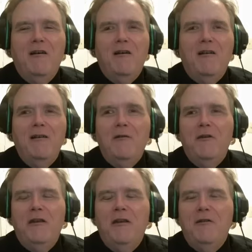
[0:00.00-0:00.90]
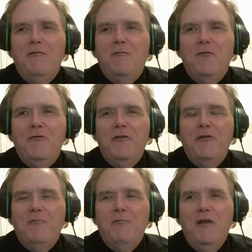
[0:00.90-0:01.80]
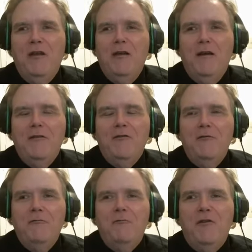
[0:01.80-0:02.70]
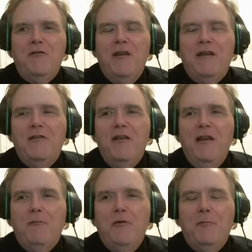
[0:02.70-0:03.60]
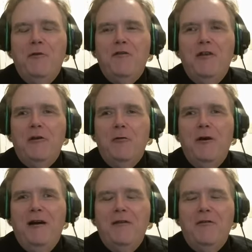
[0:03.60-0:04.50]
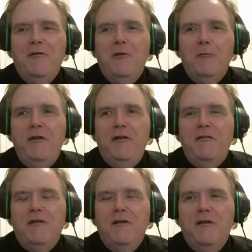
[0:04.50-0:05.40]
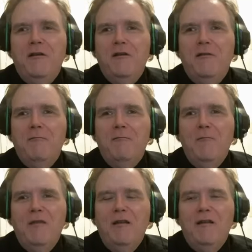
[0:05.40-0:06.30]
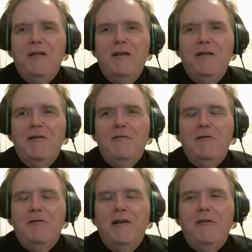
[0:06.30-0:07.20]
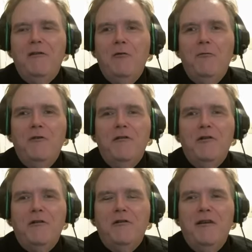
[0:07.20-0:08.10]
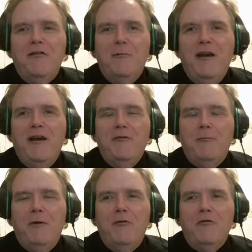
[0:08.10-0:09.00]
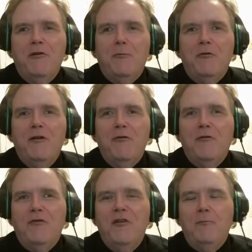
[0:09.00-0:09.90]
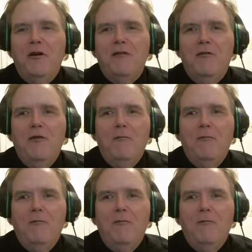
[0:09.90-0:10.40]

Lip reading: here at the end that they can take with them as they go out into their week, and hopefully start to take some action, maybe start to press those send buttons?